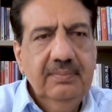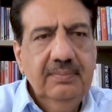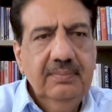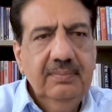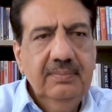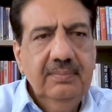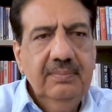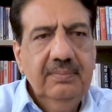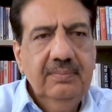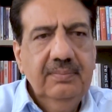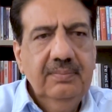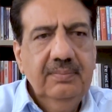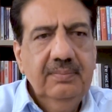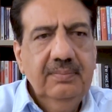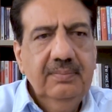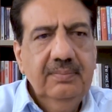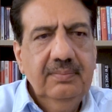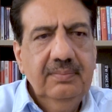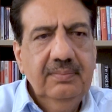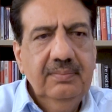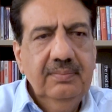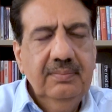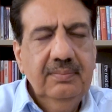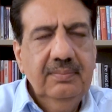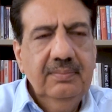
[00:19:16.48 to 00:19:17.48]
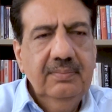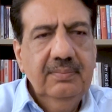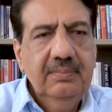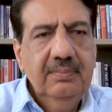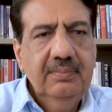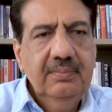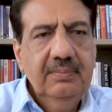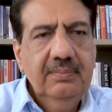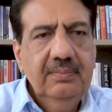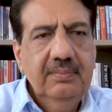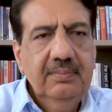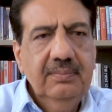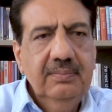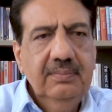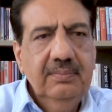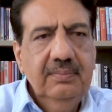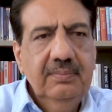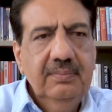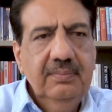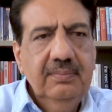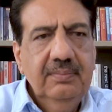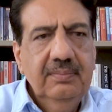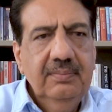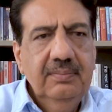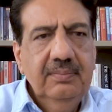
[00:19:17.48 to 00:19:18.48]

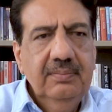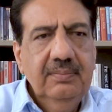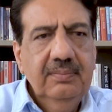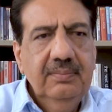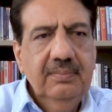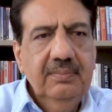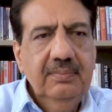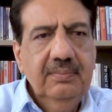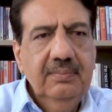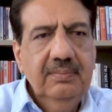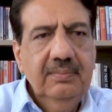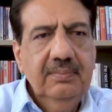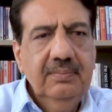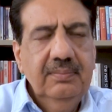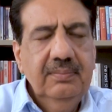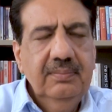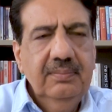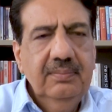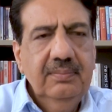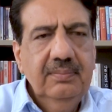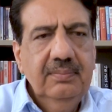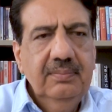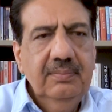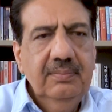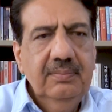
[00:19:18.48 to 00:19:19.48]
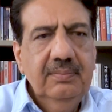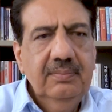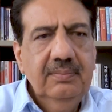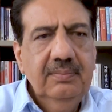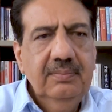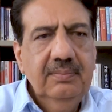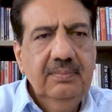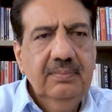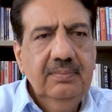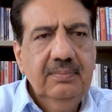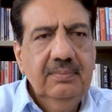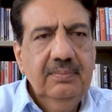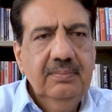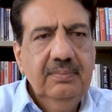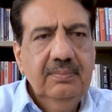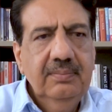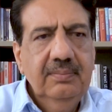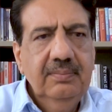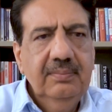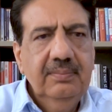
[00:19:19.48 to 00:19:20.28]
(silent)